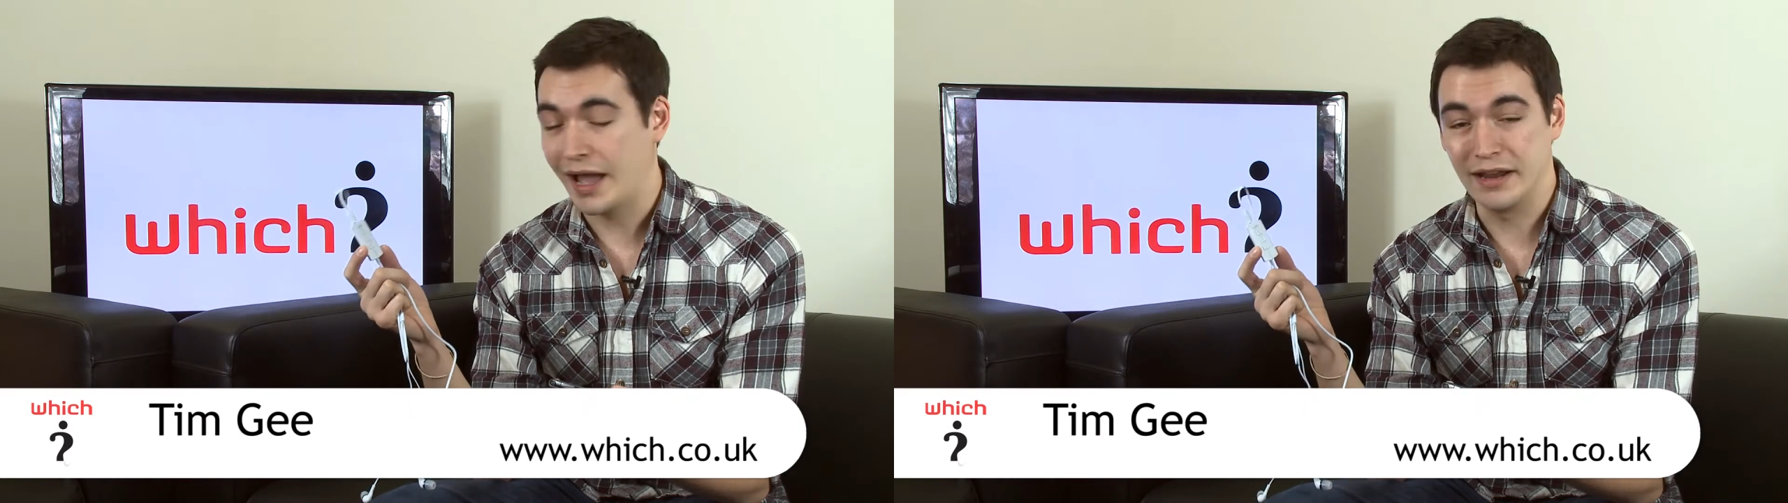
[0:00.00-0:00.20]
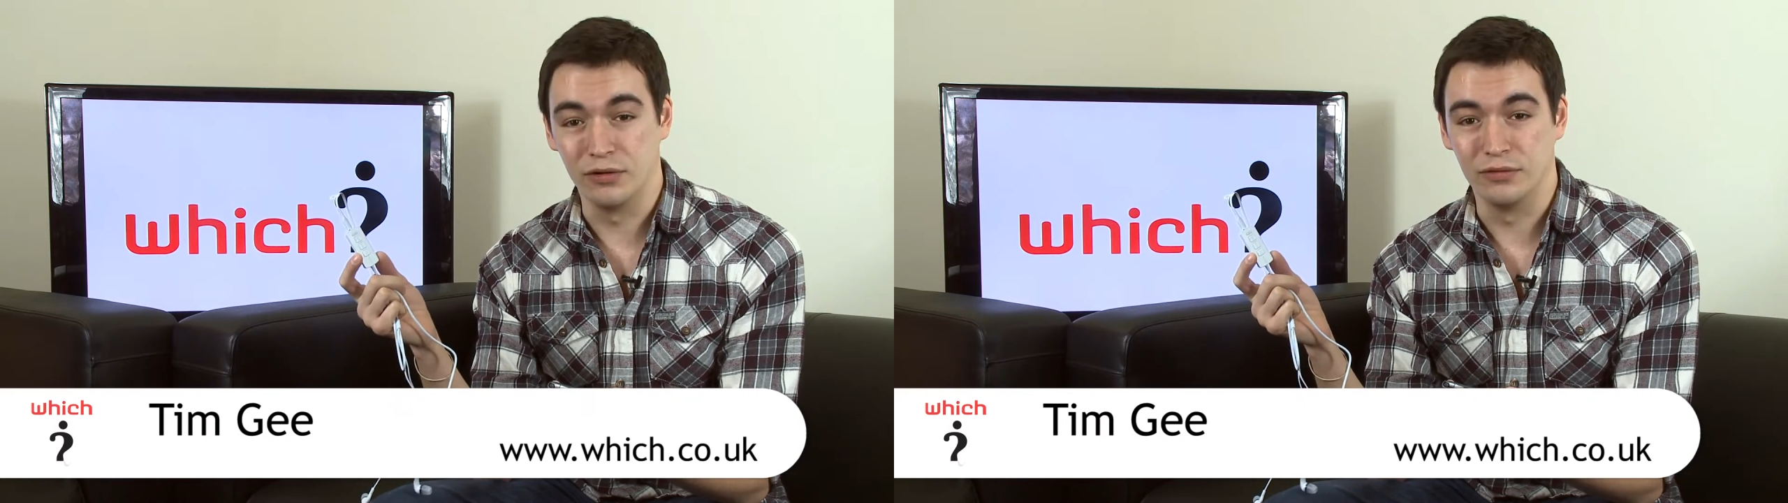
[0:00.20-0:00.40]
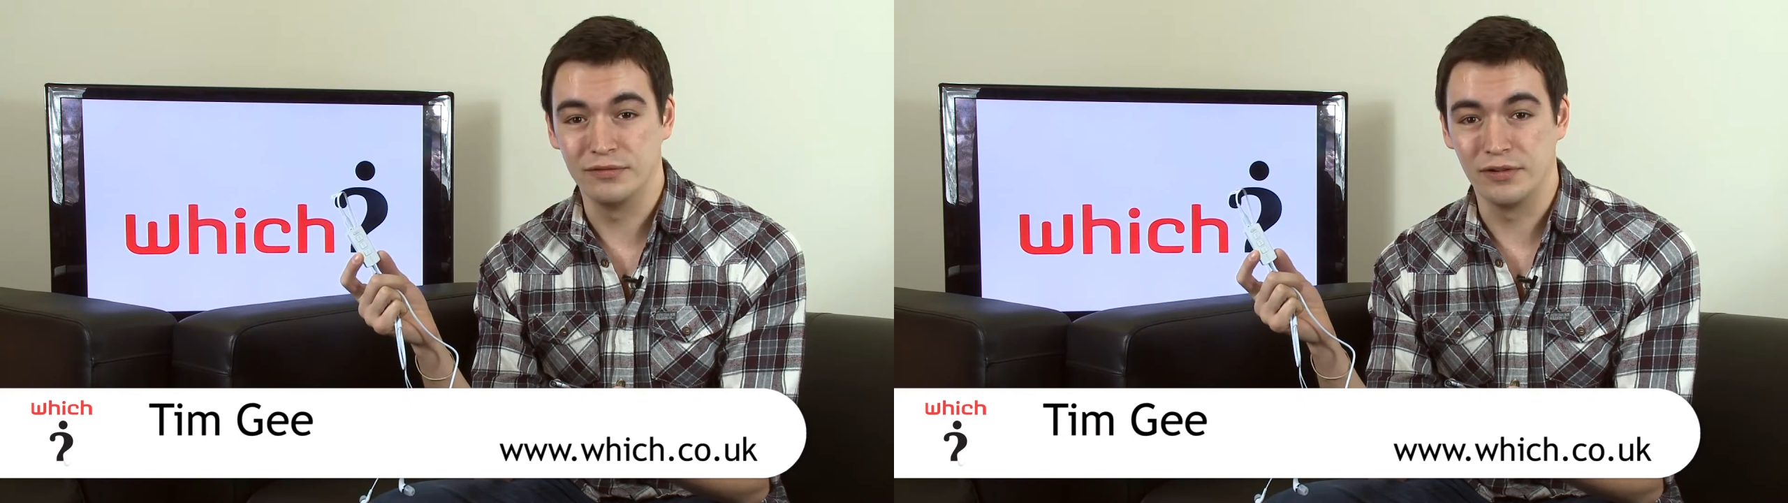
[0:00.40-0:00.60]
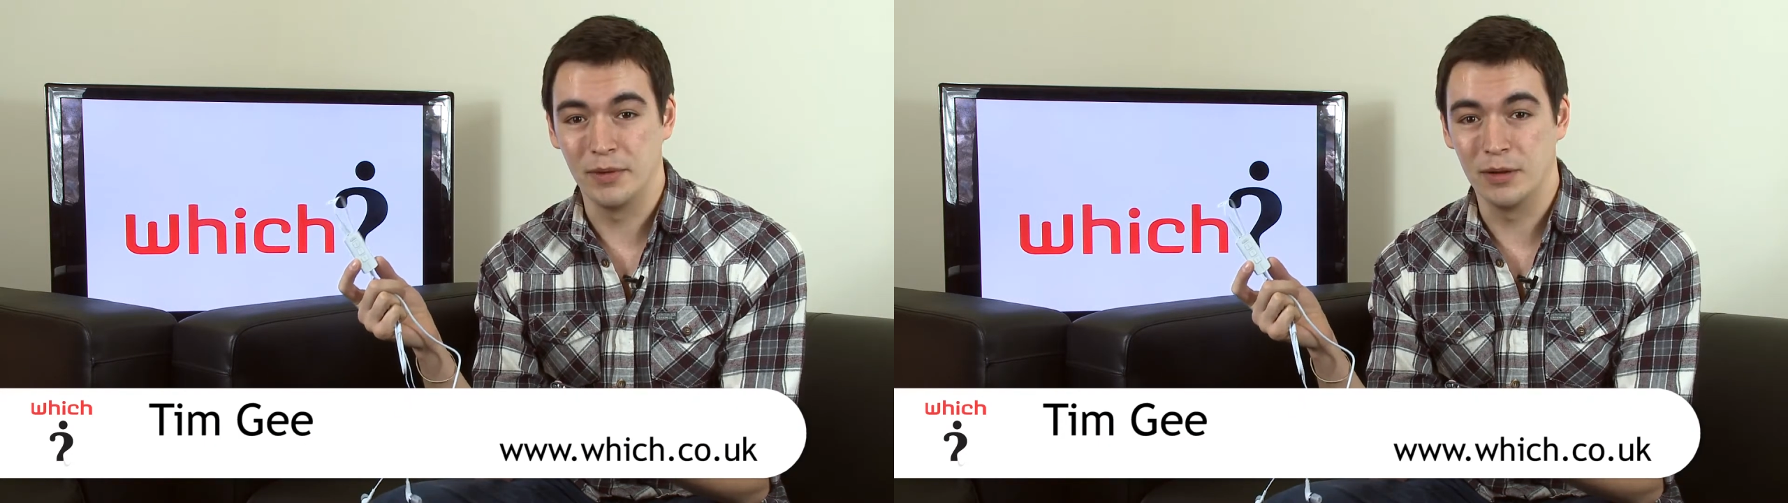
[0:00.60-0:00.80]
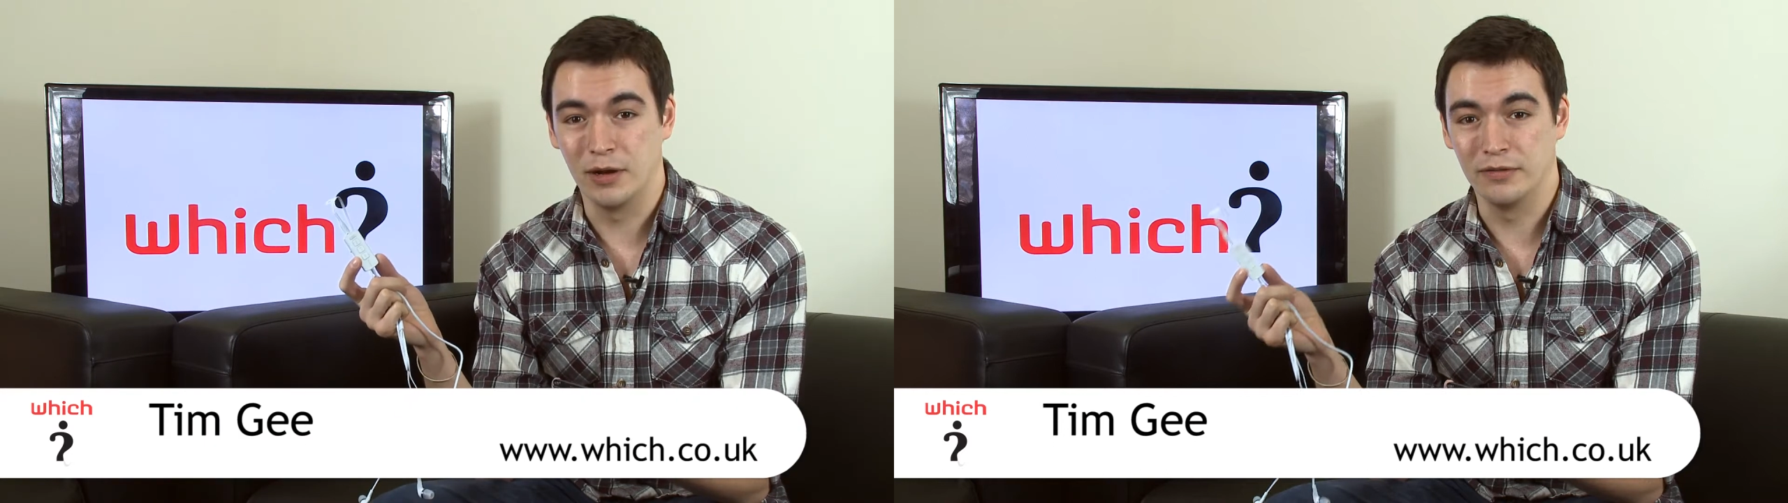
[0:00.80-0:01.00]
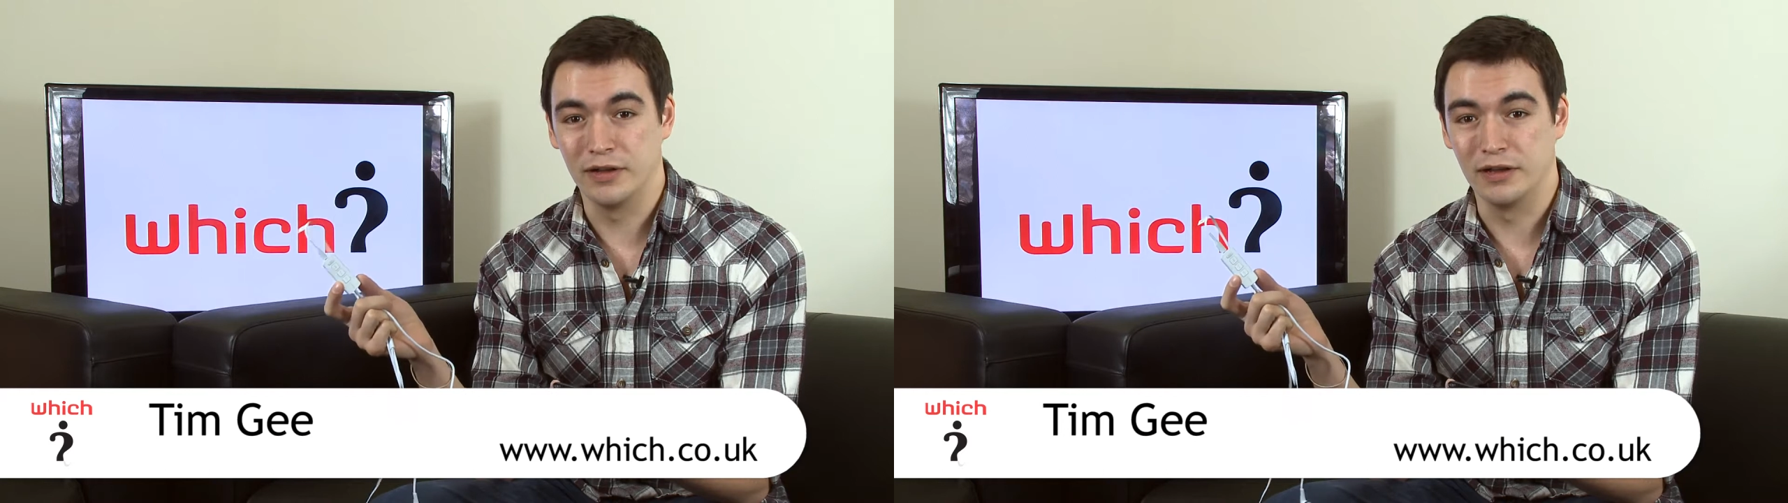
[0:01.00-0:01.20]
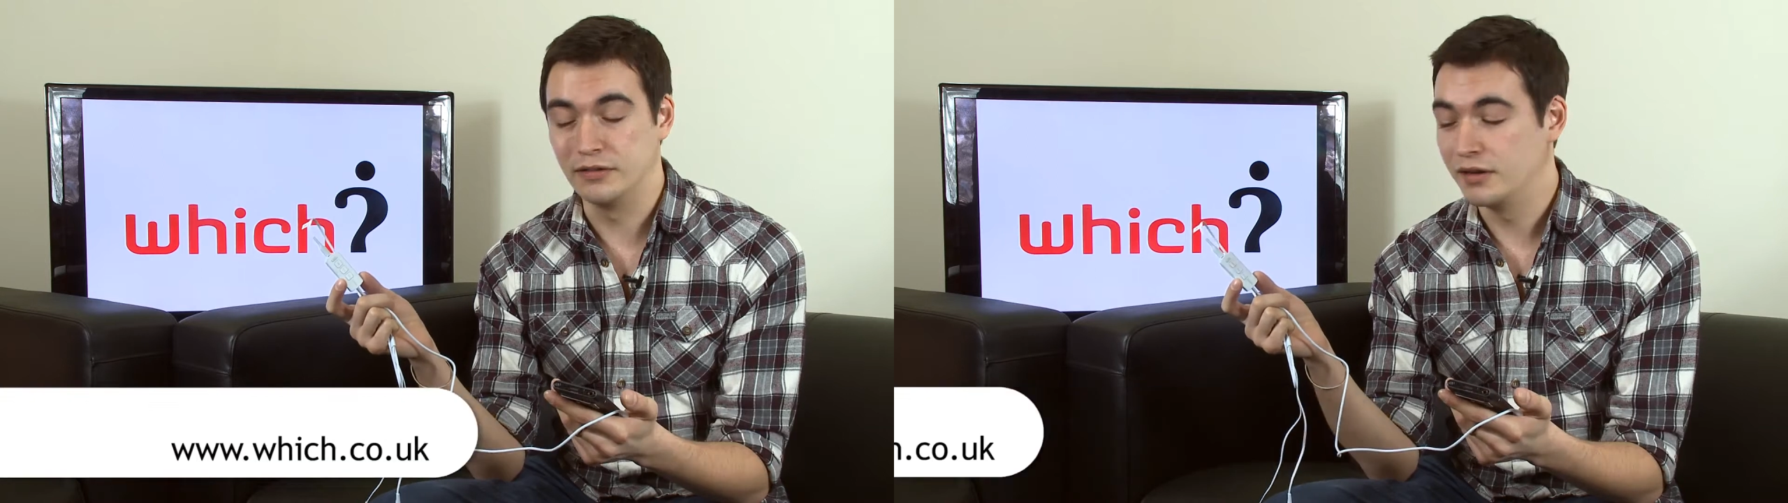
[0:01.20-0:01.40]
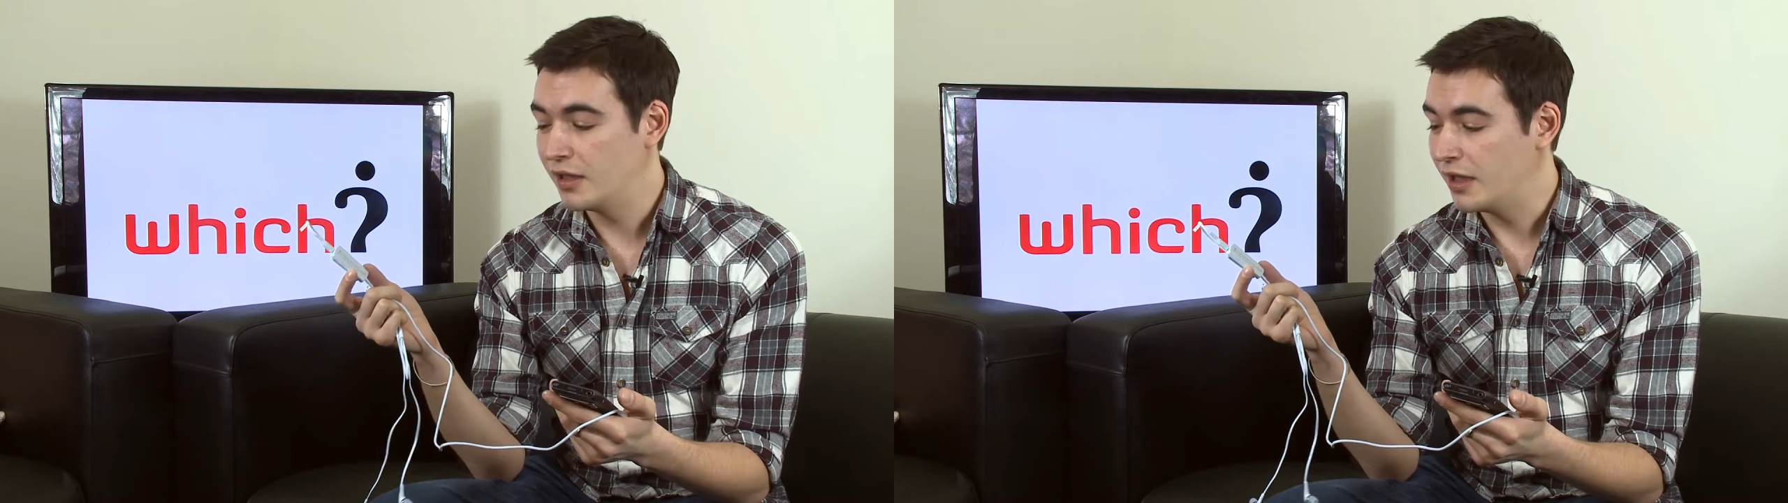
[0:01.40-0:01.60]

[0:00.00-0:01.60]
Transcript: add-on for a mobile phone